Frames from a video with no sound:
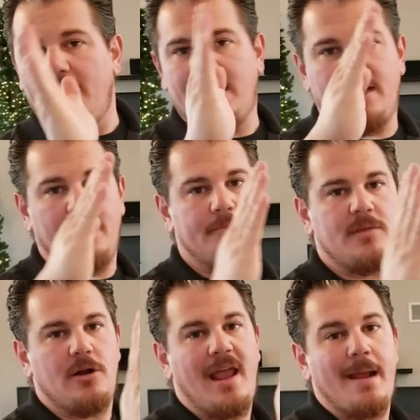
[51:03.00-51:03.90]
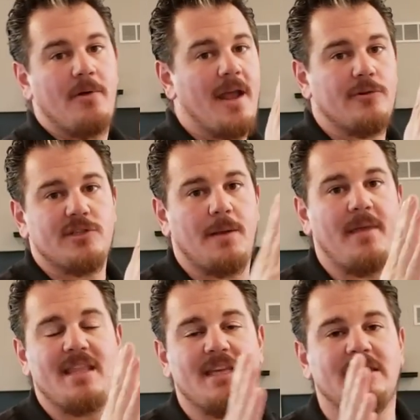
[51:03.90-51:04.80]
like in a hammerhead or something
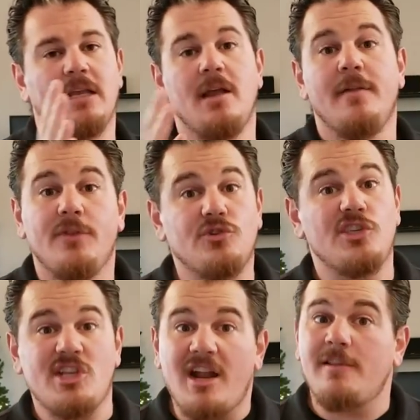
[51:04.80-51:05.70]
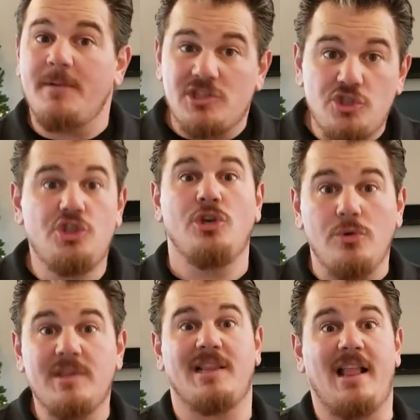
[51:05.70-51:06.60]
like this, there's just not as much
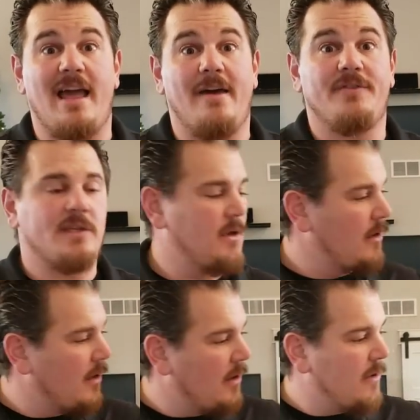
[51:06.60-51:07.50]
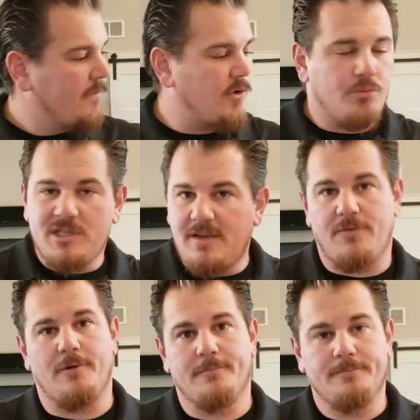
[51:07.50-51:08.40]
juice left for the
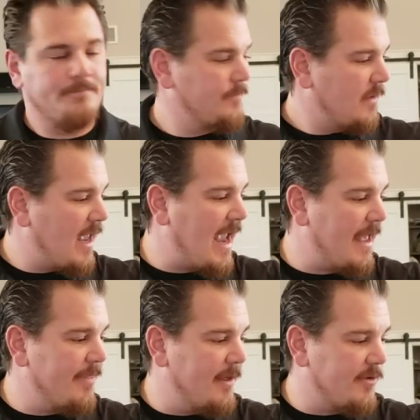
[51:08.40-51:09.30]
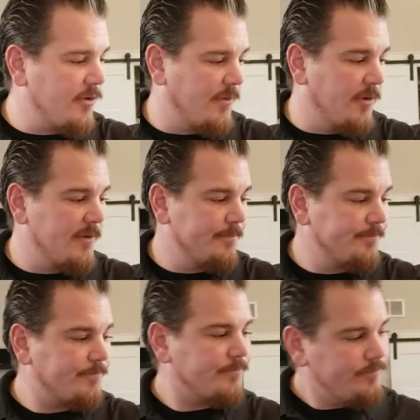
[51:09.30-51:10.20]
receiver and the servos.
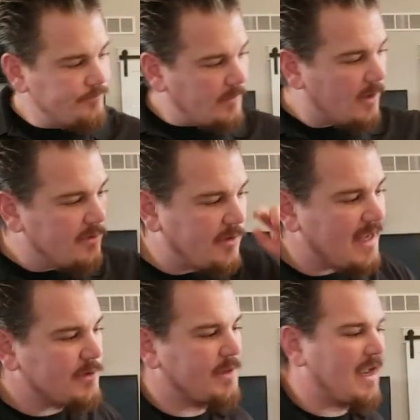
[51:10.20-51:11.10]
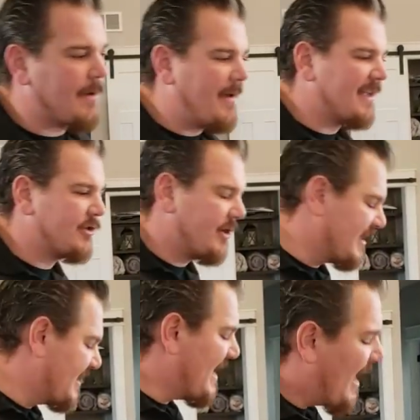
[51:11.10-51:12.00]
So that's what that capacitor
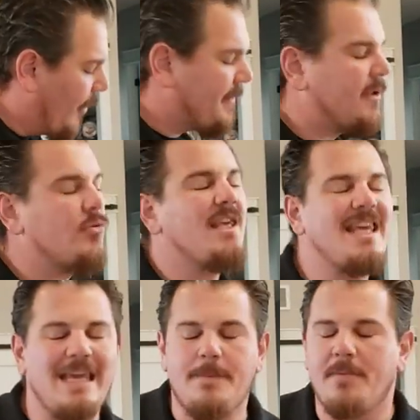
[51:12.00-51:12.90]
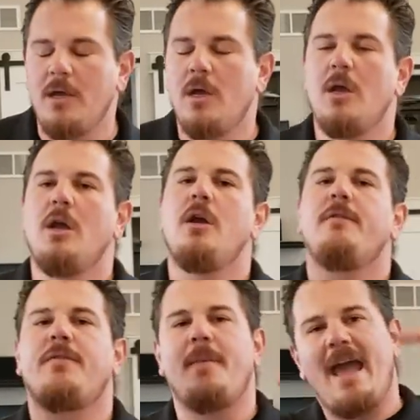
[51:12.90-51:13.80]
does, is it helps to keep
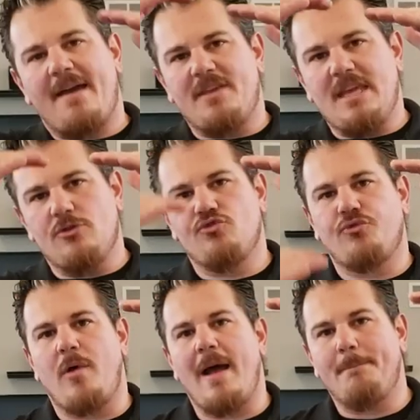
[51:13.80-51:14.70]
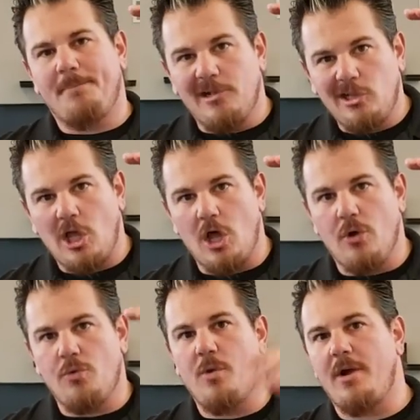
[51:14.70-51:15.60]
from having it drop
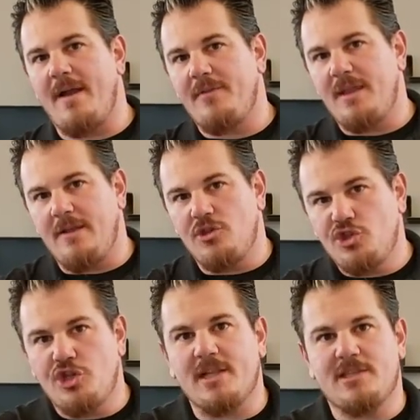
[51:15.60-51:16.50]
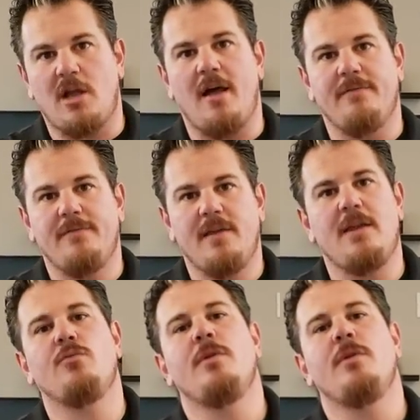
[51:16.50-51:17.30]
below to where everything shuts off and